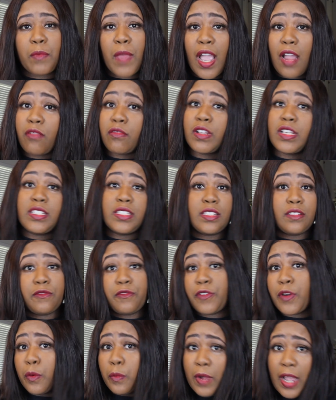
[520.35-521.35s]
my reason
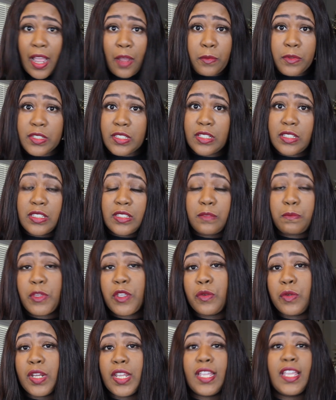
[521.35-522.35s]
for why I was
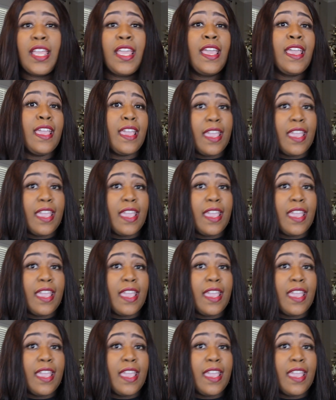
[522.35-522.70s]
disputing,